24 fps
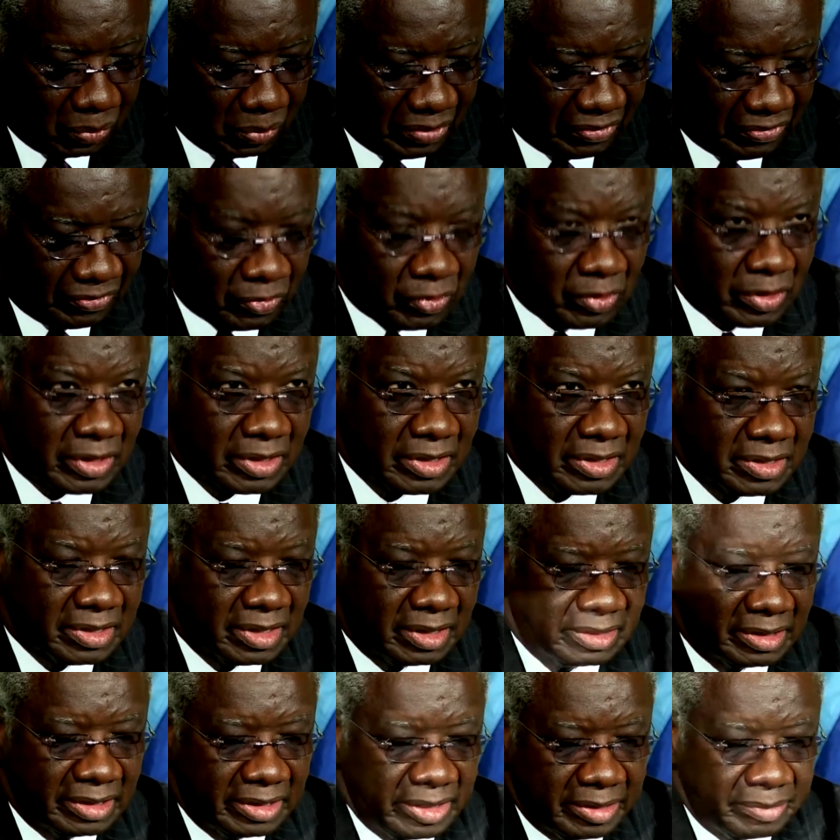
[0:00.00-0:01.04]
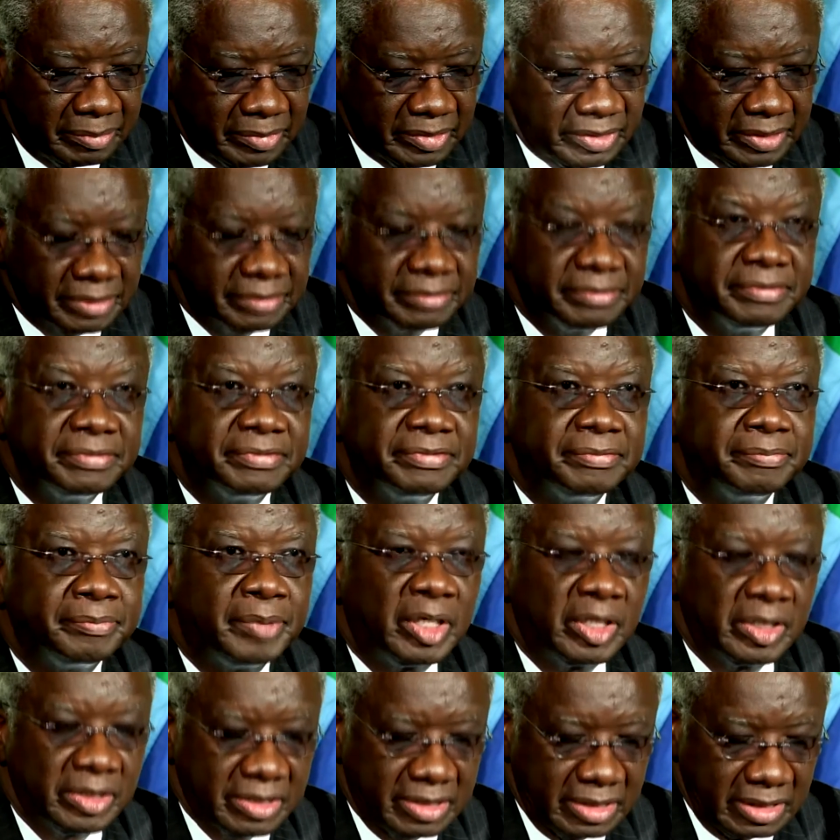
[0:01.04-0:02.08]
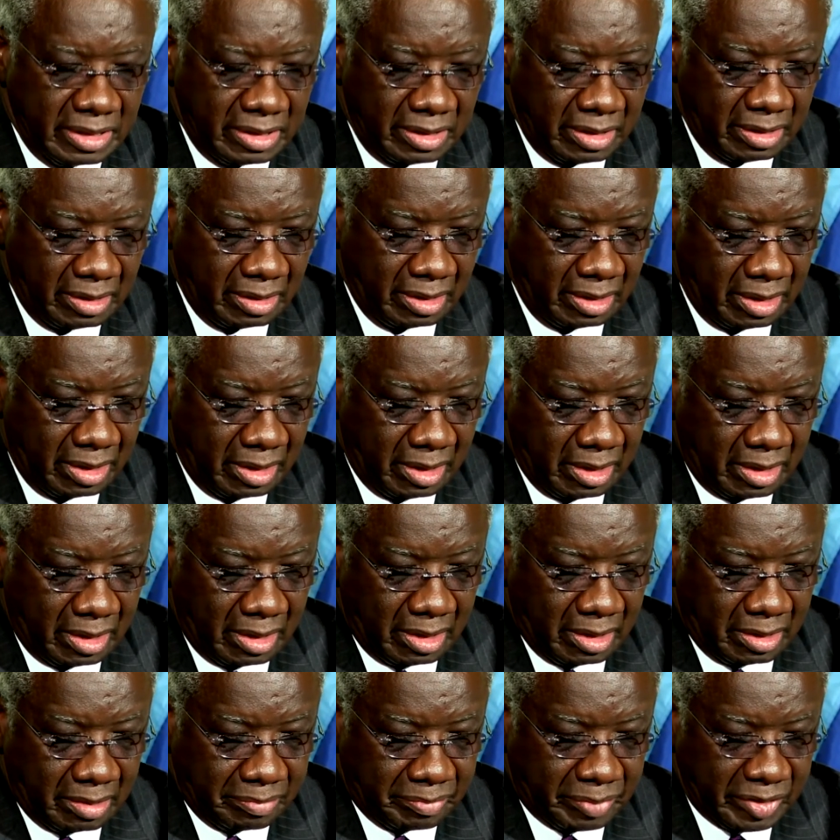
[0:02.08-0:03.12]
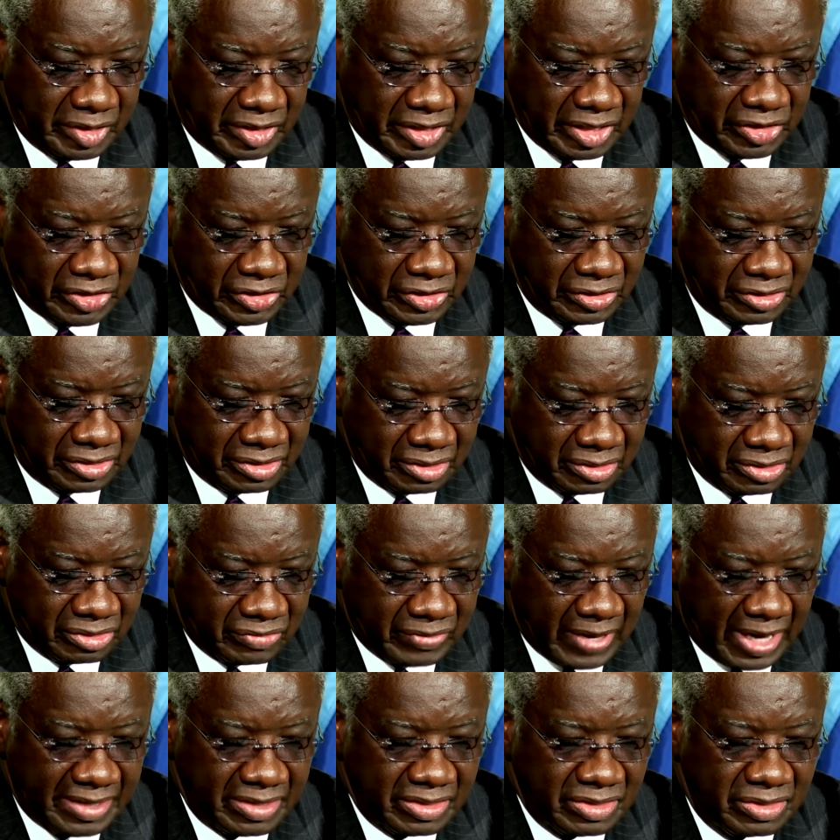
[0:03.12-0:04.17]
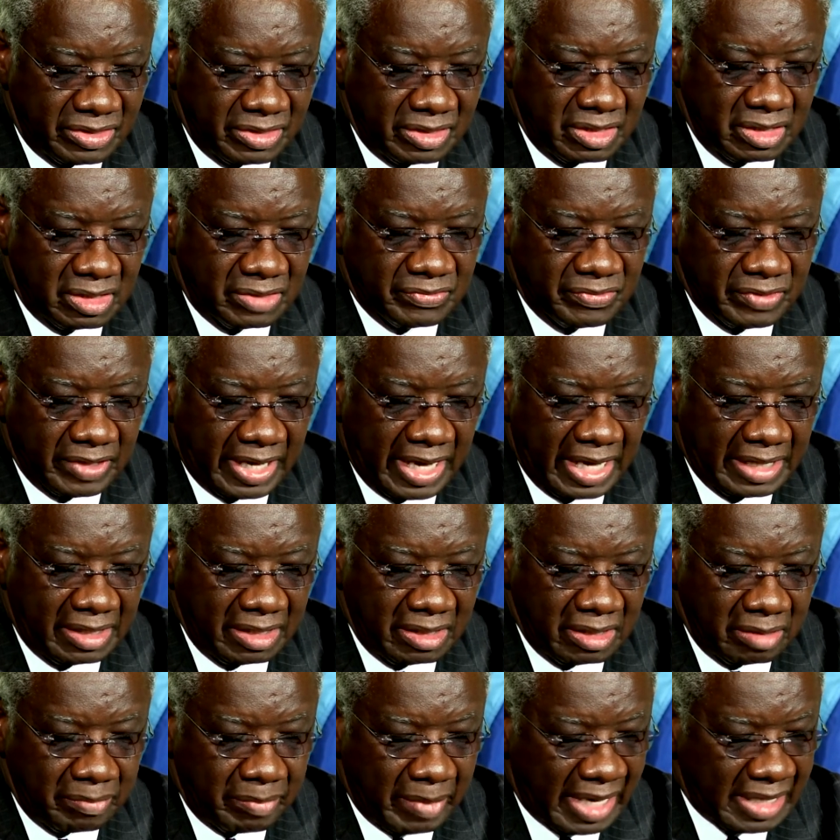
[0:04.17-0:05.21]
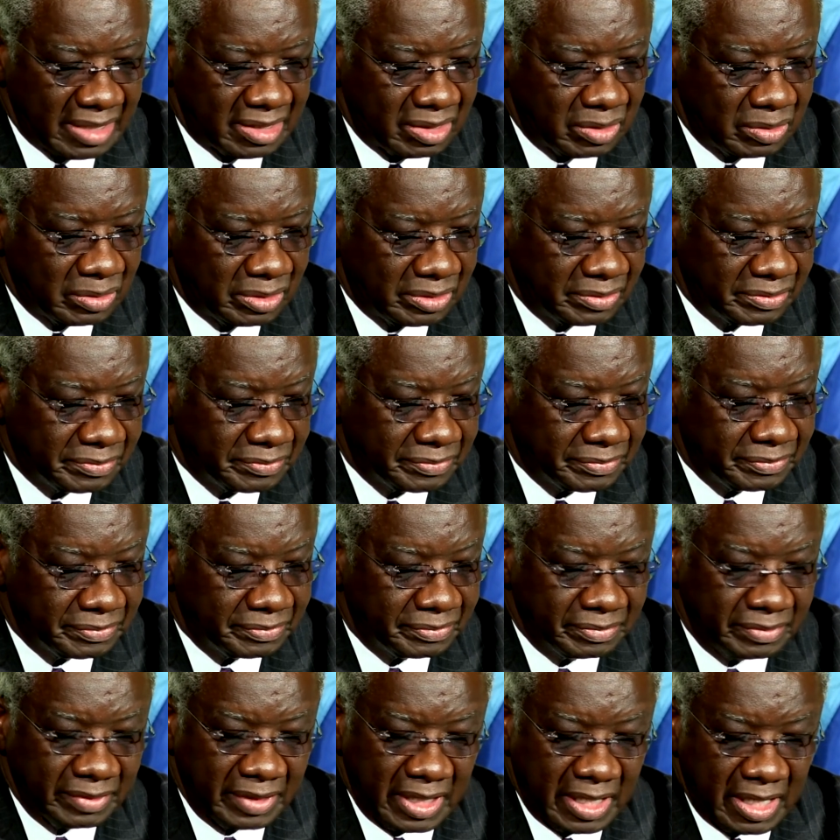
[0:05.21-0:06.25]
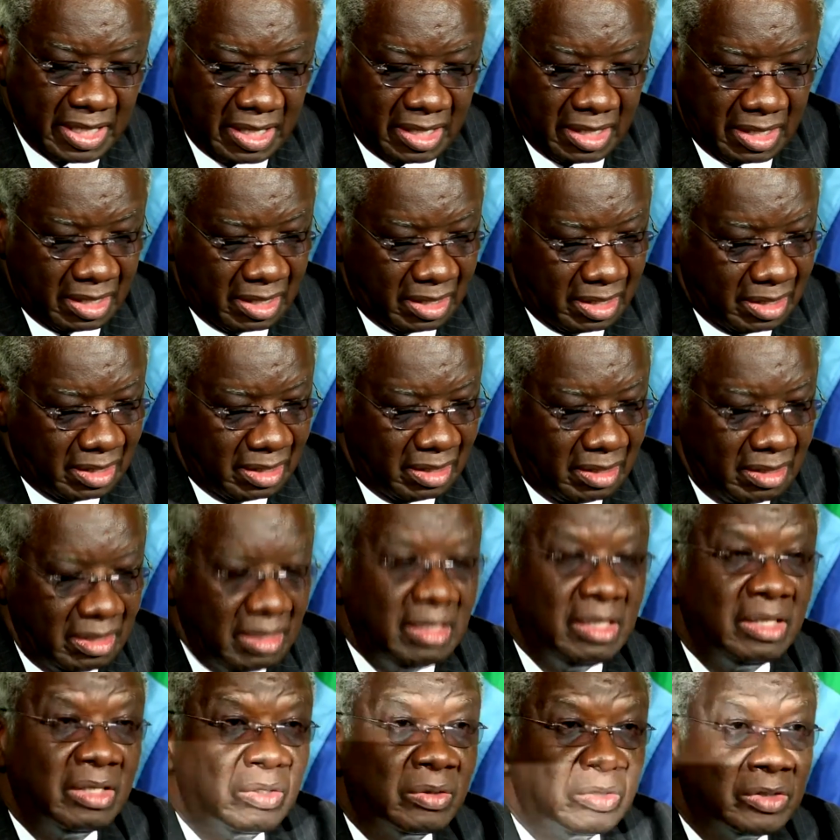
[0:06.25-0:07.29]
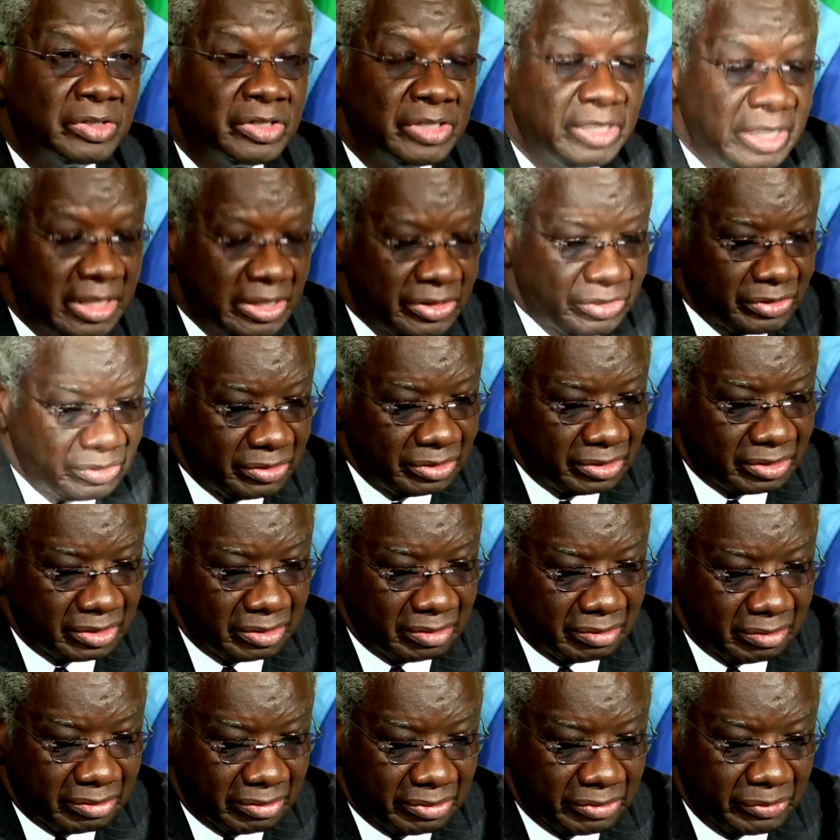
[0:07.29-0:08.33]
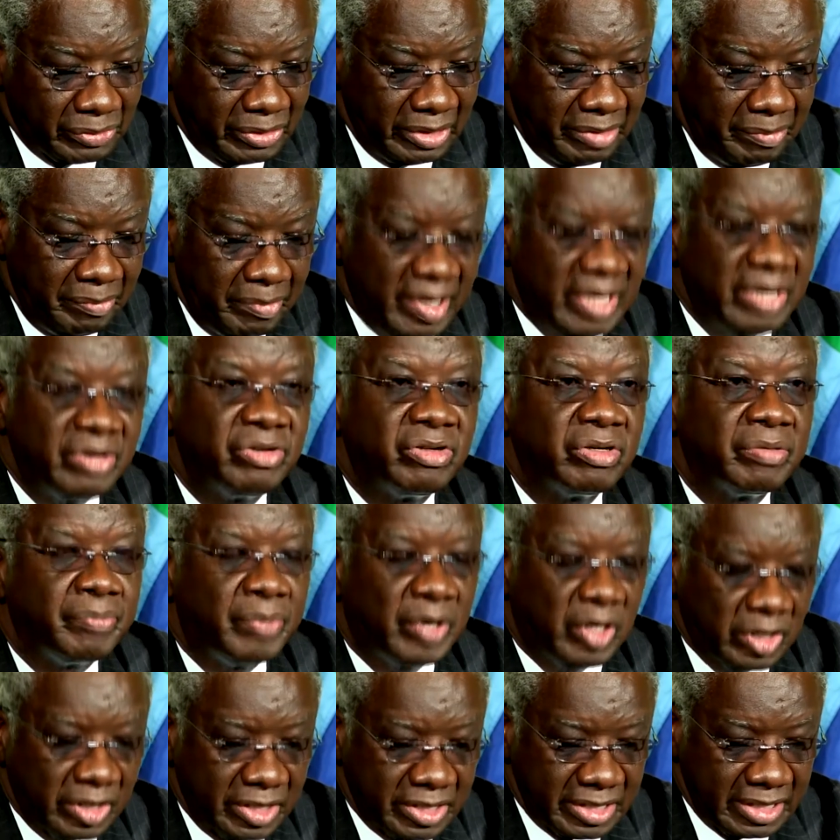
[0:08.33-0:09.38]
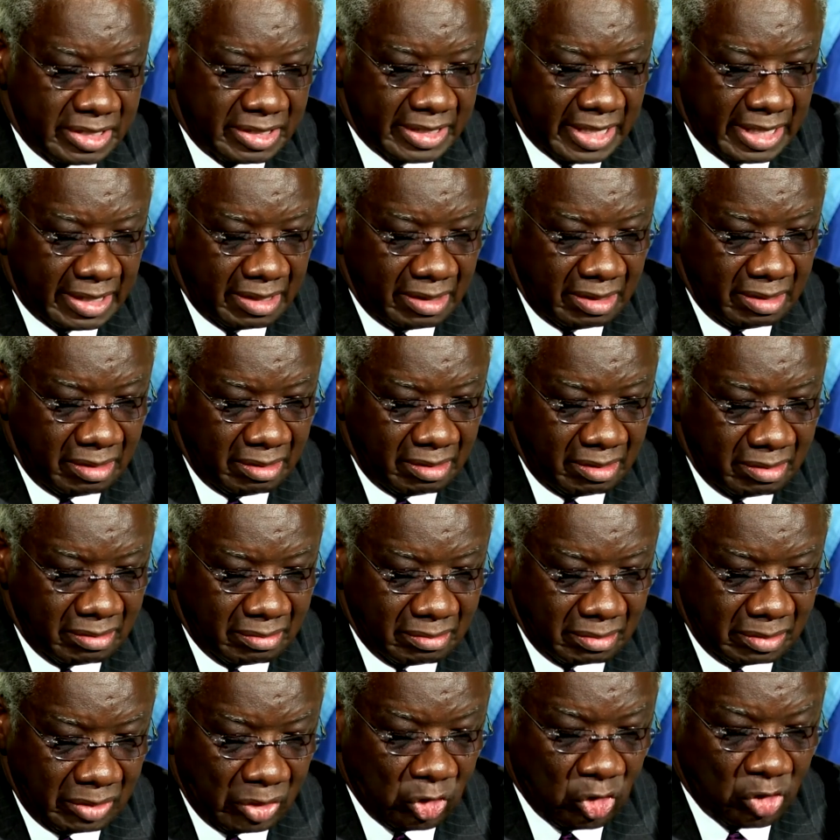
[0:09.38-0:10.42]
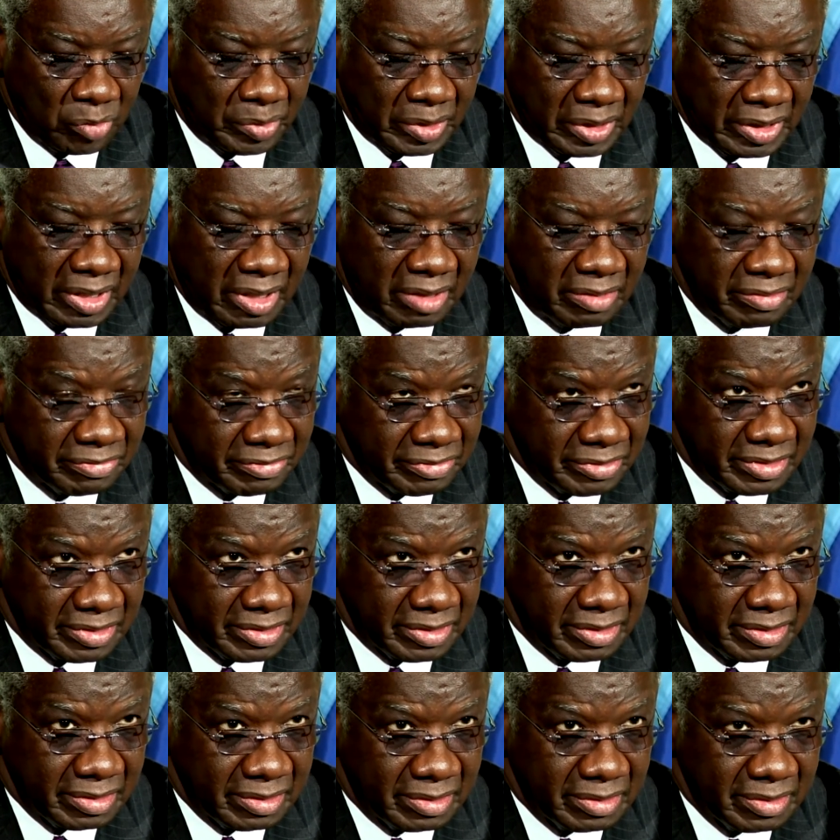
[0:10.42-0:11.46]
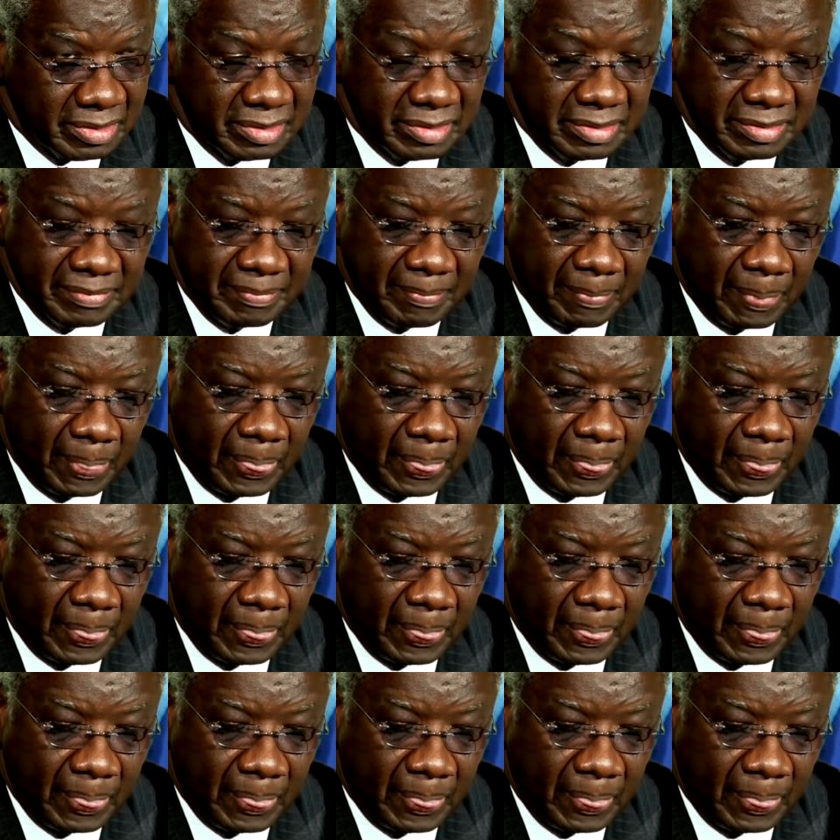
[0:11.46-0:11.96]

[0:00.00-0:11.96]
We focused on a number of policy positions and strategies for getting the best out of the negotiations in three major policy setting global conferences.